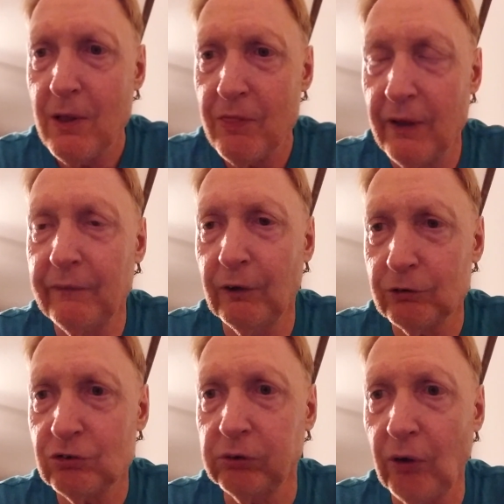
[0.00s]
then they'll
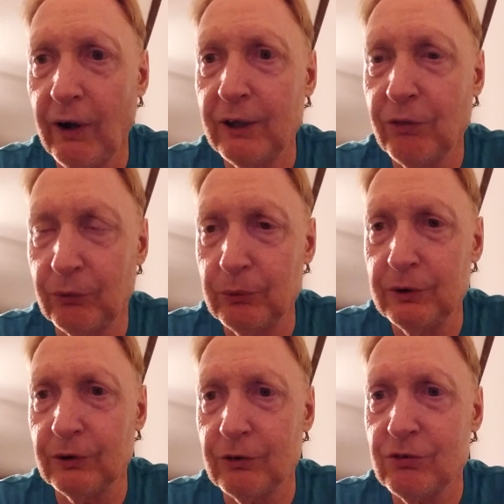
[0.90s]
slide through
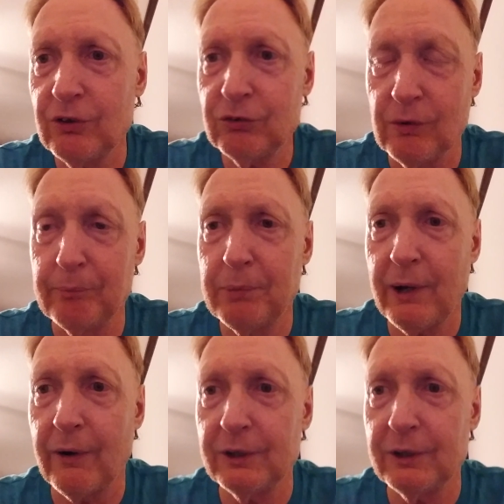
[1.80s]
your system better,